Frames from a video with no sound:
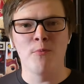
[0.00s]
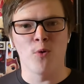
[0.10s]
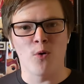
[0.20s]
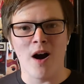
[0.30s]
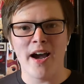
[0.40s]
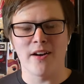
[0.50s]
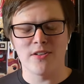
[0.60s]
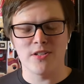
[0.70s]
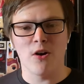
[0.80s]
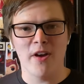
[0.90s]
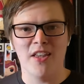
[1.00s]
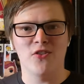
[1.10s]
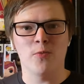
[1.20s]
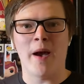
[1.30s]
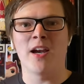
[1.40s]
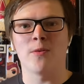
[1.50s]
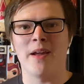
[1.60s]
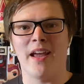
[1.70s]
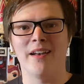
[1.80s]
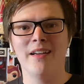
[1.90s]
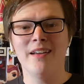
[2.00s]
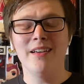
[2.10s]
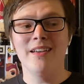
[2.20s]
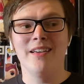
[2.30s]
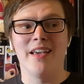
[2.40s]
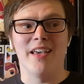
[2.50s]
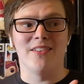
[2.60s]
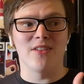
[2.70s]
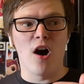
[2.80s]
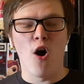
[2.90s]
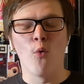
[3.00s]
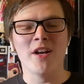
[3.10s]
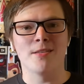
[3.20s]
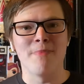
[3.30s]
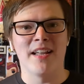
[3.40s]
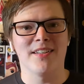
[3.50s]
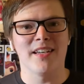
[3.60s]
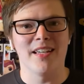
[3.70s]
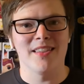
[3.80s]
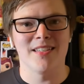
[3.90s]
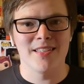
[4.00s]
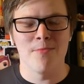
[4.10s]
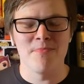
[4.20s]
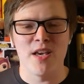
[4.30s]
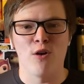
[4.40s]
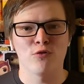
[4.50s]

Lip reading: Maguire's, his Spider-Man is always meant to get the symbiote.